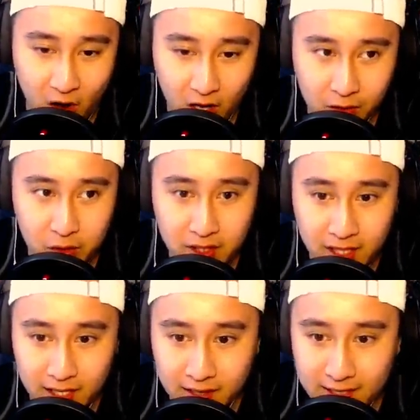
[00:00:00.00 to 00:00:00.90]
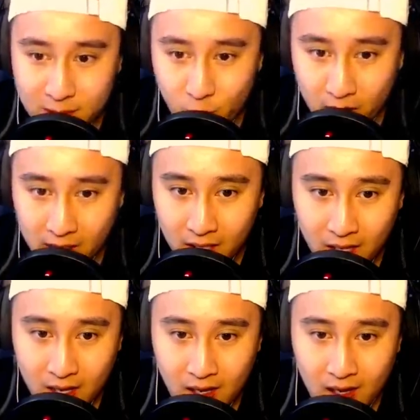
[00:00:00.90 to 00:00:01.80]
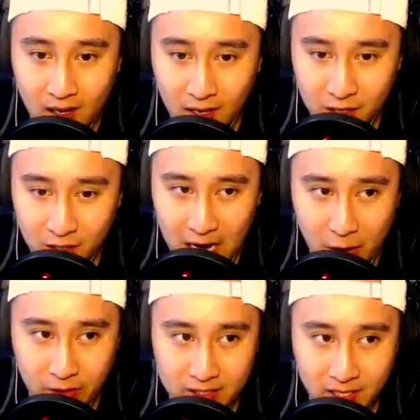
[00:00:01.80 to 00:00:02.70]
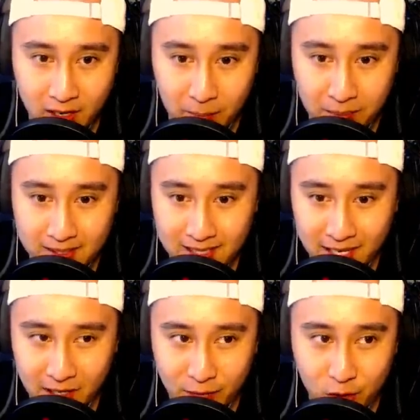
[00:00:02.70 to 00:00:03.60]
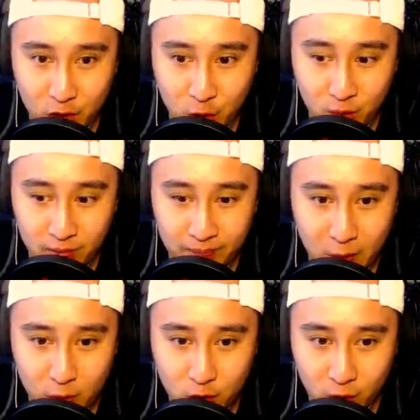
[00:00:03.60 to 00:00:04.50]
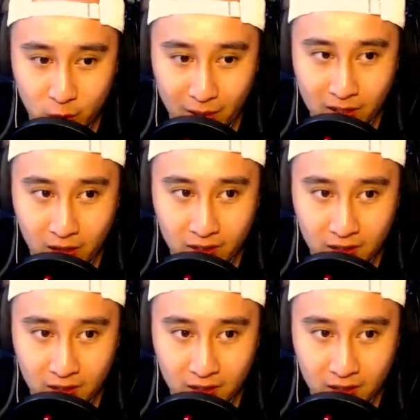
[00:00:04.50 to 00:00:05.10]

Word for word: Call of Duty in this one, uh, you know how there's a compass and if you shoot, it would show the red dot on the